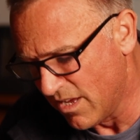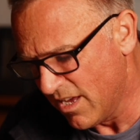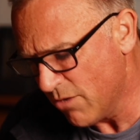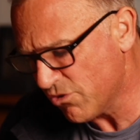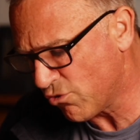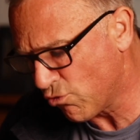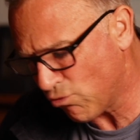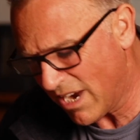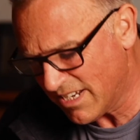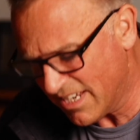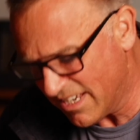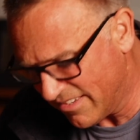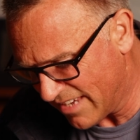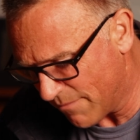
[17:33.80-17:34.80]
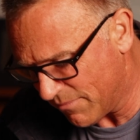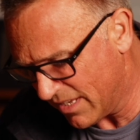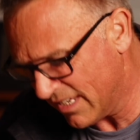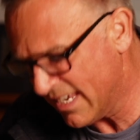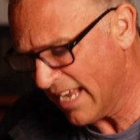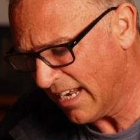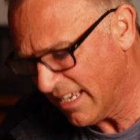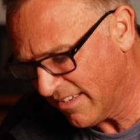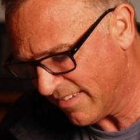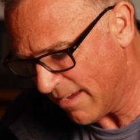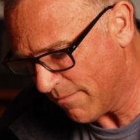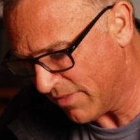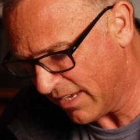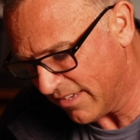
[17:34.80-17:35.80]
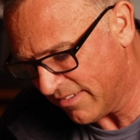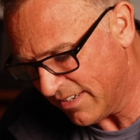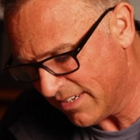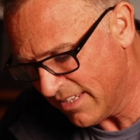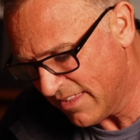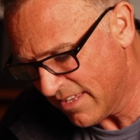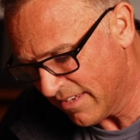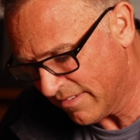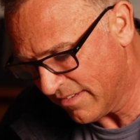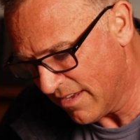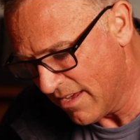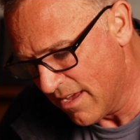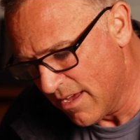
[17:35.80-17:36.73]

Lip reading: He was grunting something, yelling something as he did this,